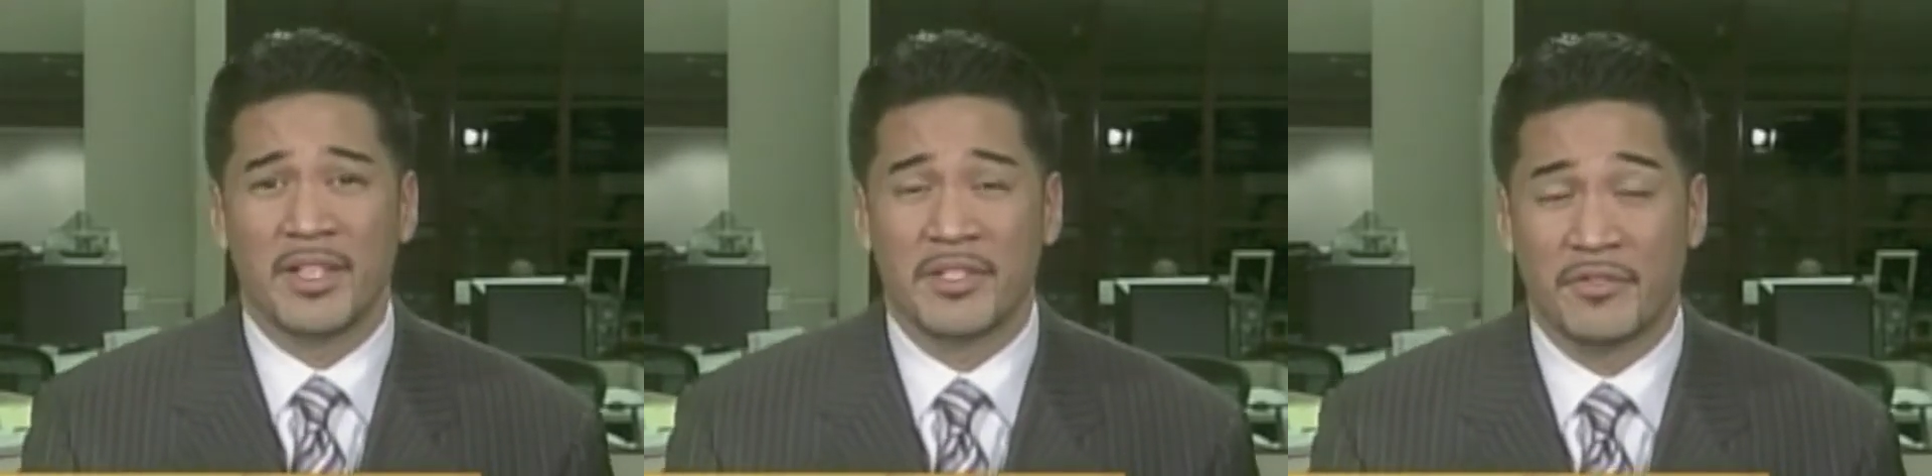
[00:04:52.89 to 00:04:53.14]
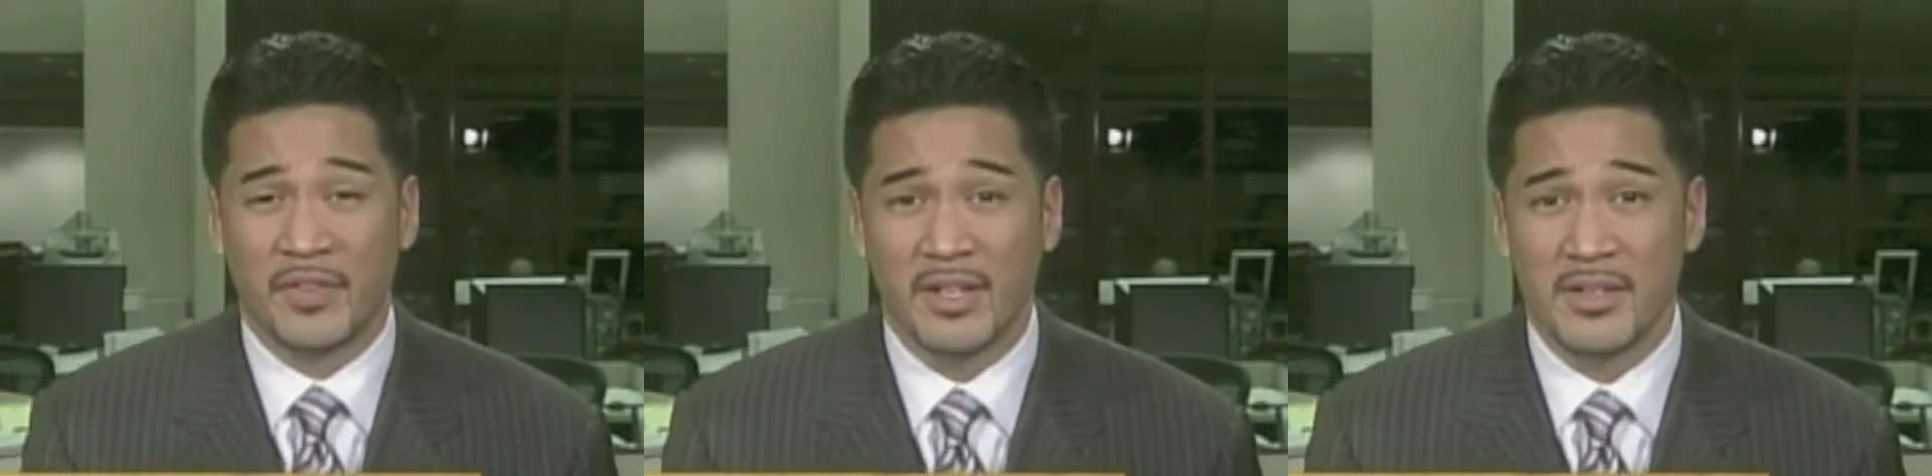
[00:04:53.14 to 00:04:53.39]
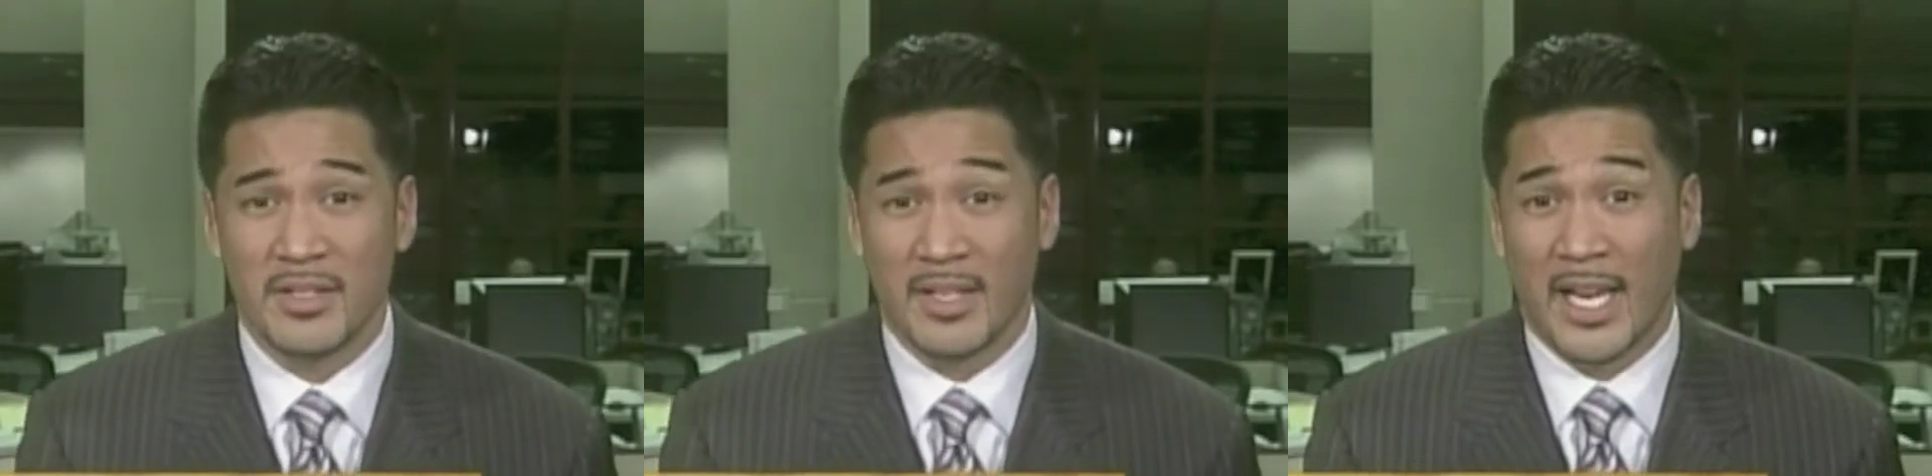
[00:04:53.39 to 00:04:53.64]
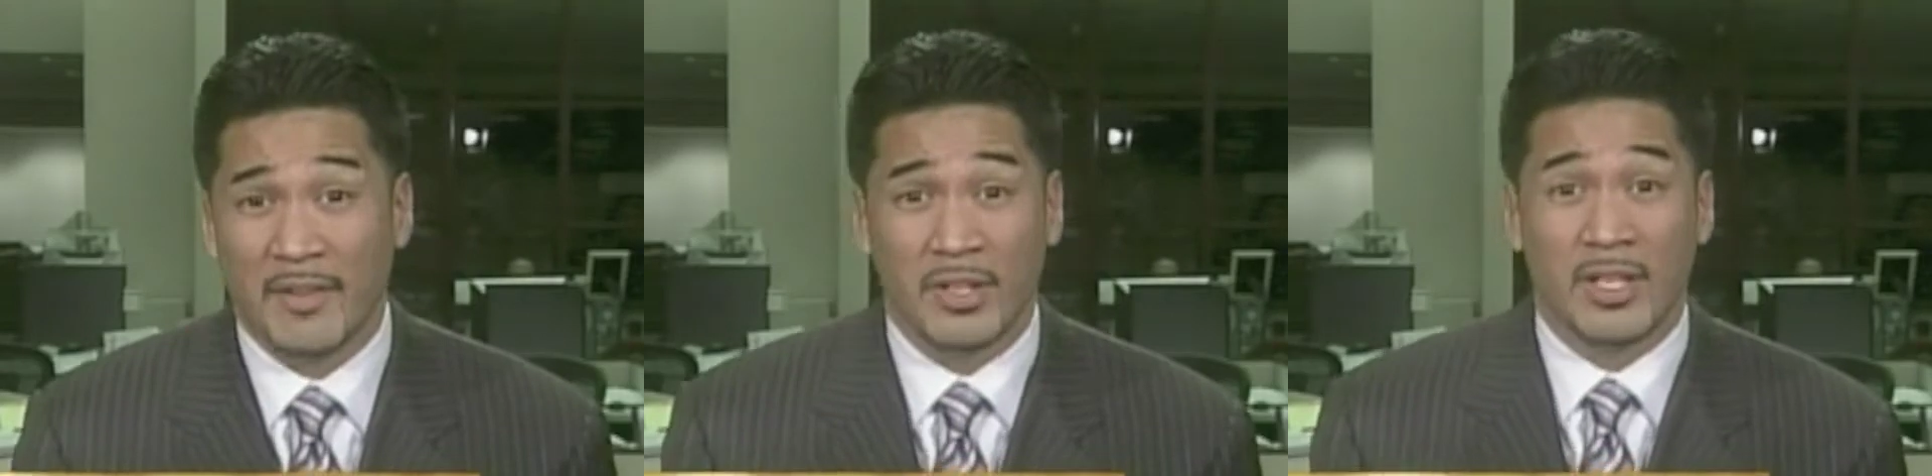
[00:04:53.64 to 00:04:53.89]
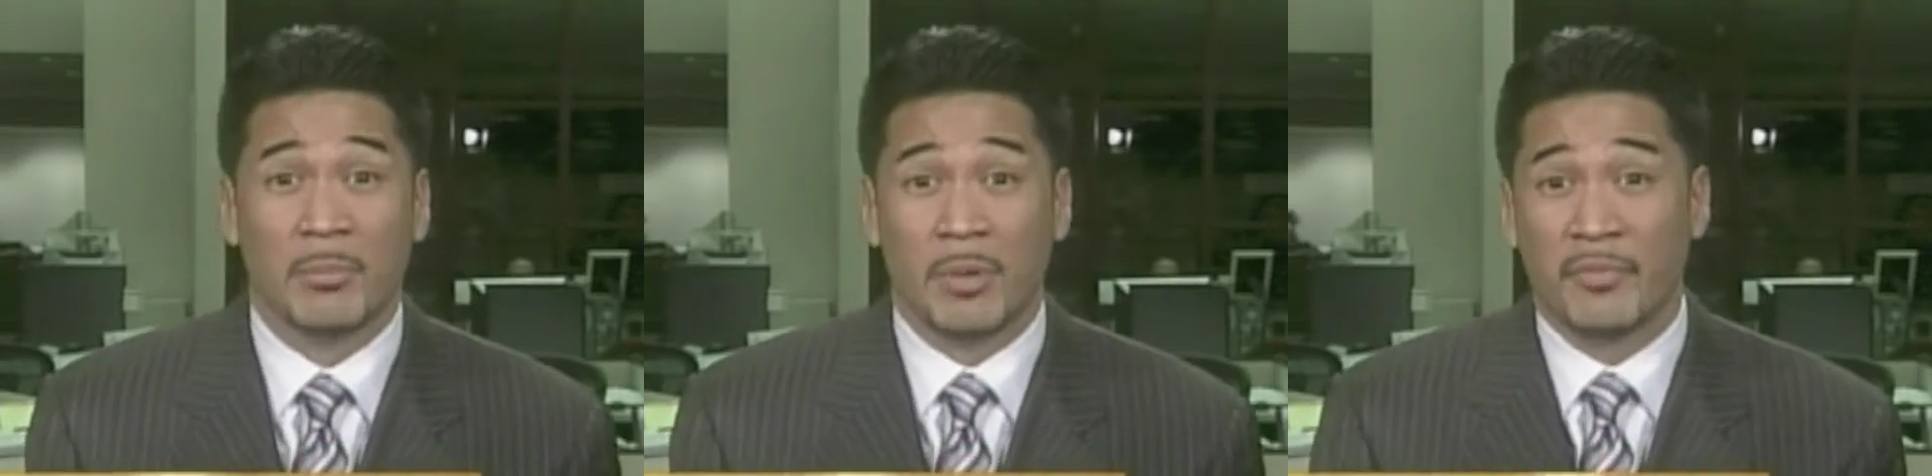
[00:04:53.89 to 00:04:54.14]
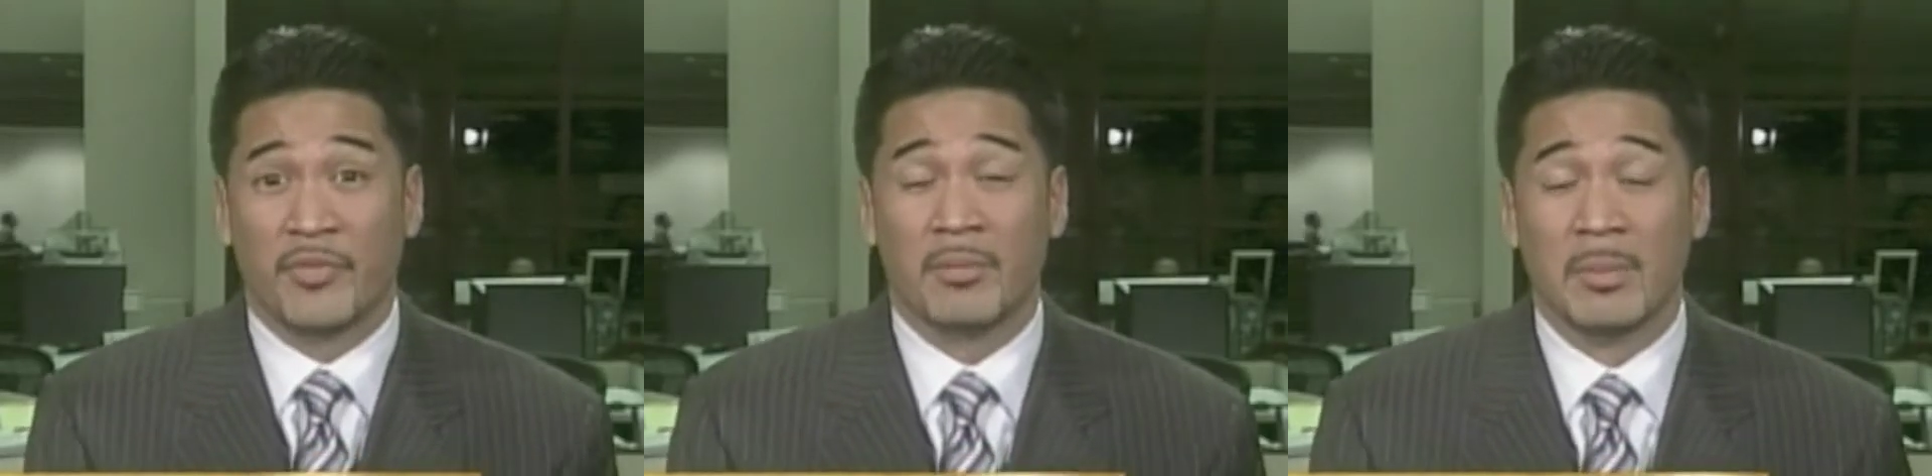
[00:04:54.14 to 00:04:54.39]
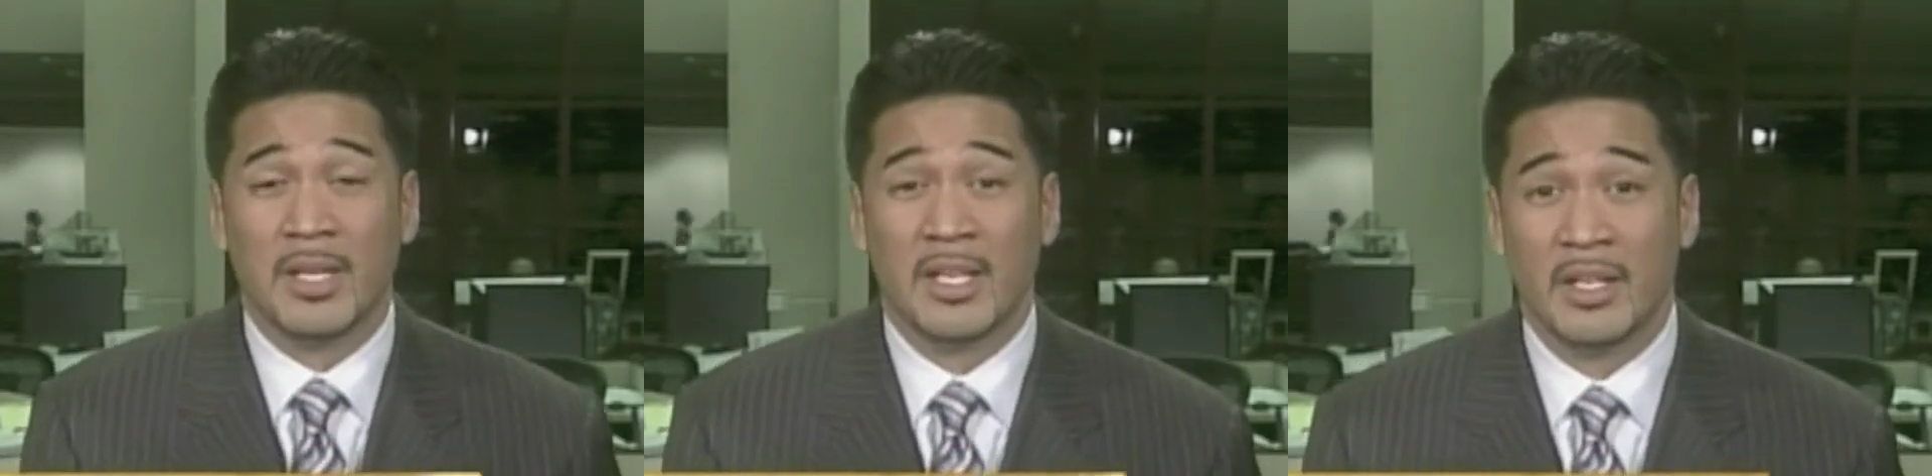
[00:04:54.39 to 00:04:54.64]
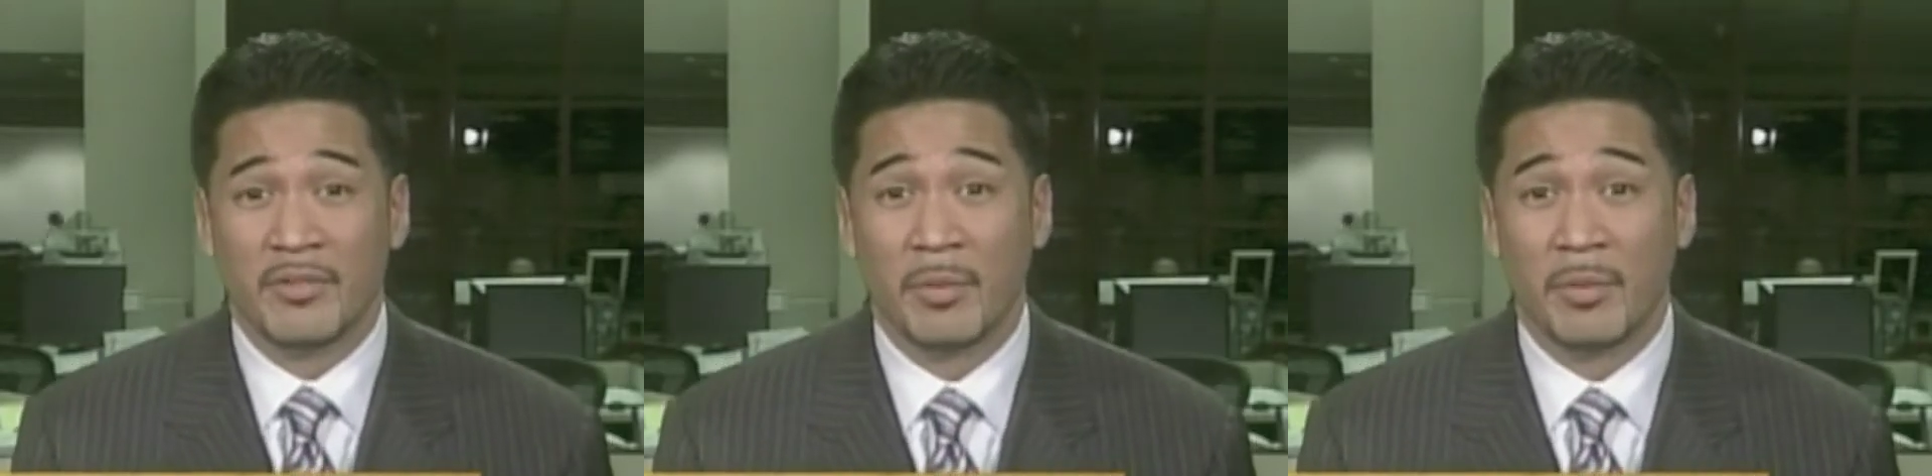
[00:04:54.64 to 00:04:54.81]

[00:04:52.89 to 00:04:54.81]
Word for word: these fees and then have to come up from,